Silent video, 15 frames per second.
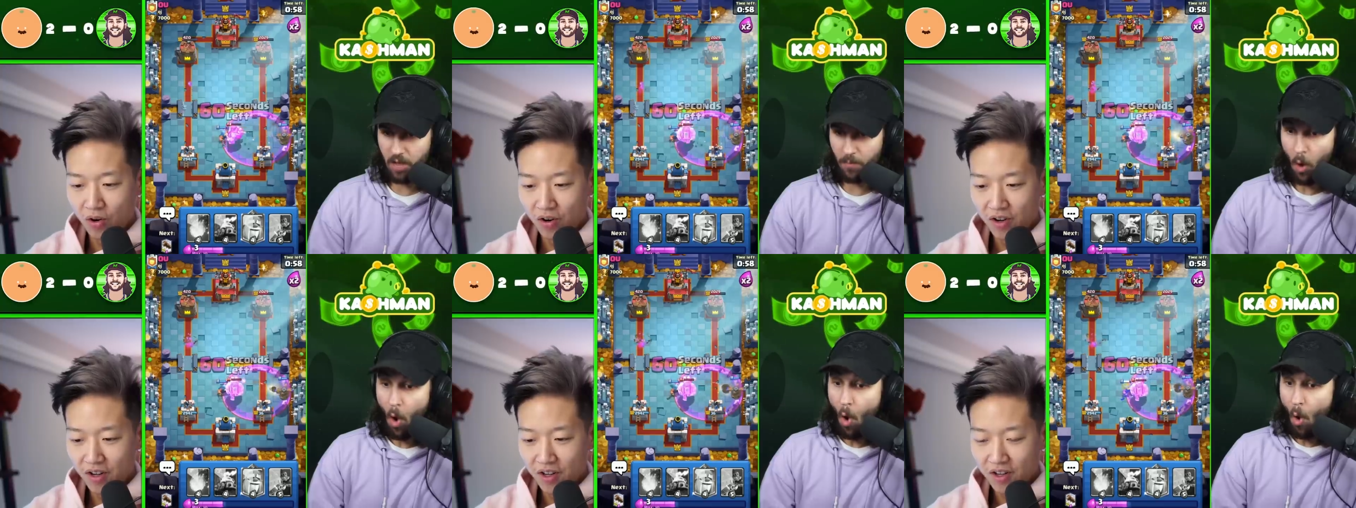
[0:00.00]

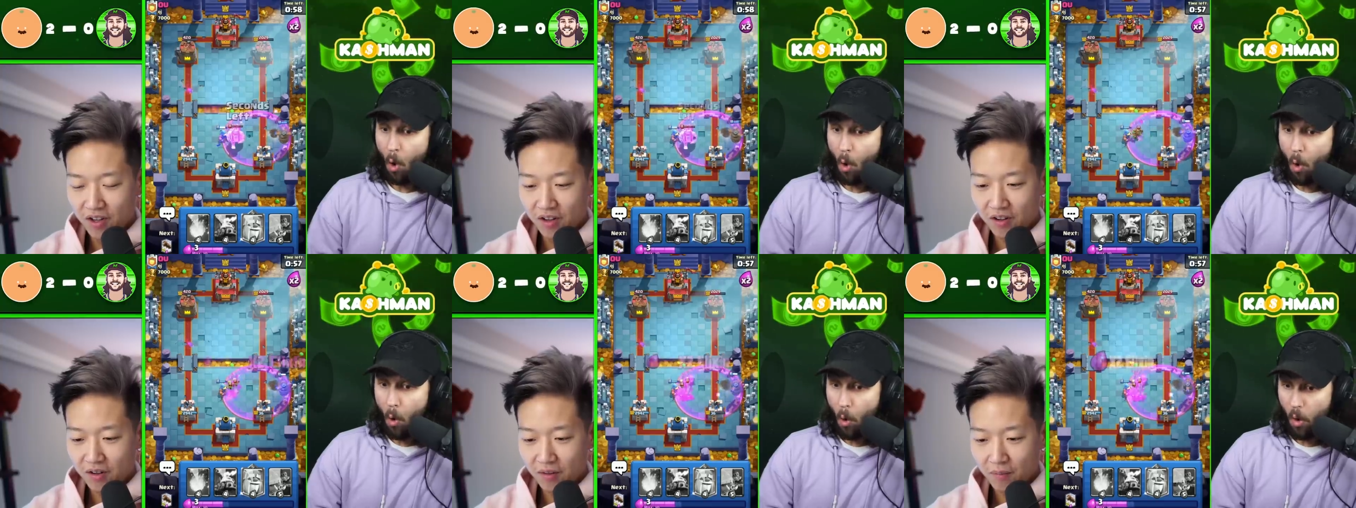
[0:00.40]

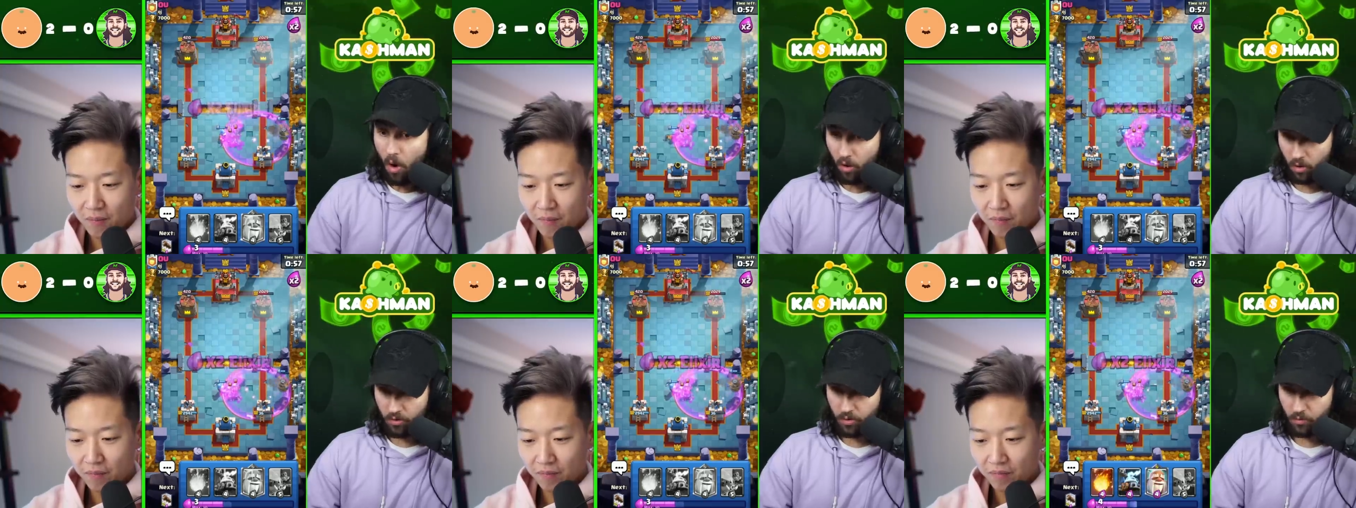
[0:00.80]
Speaker 1: Oh
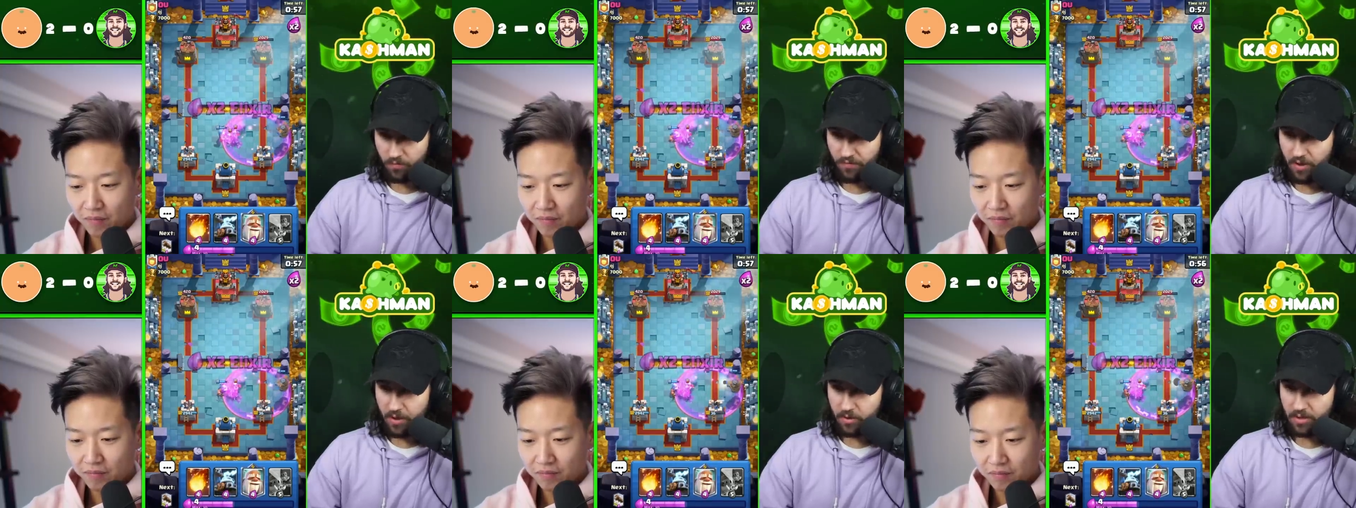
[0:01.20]
no, we're
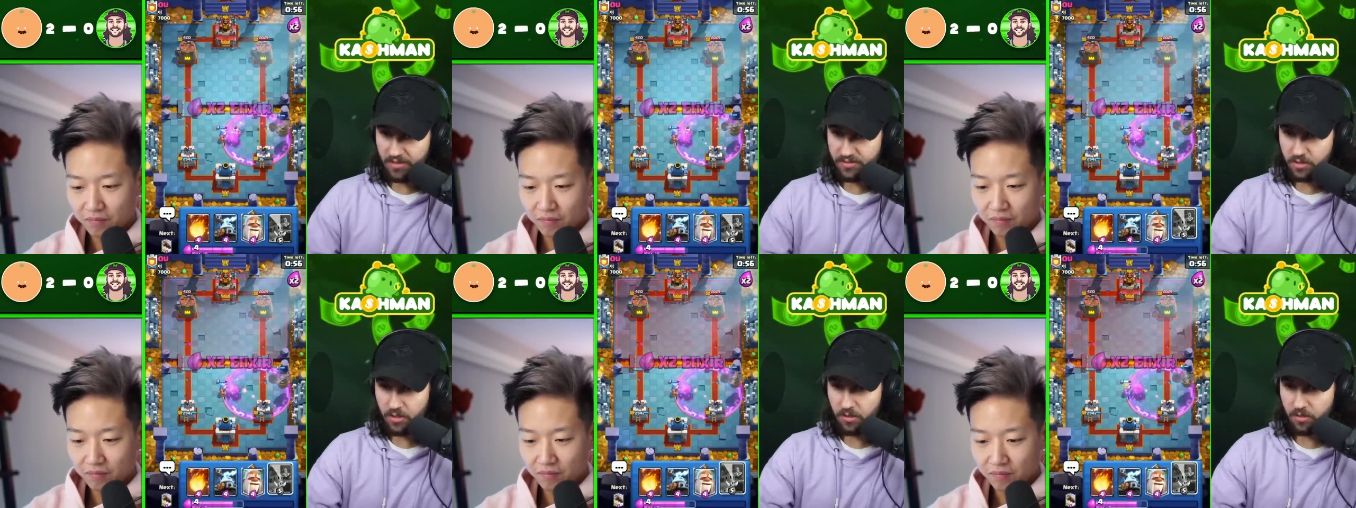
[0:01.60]
fine. That's good.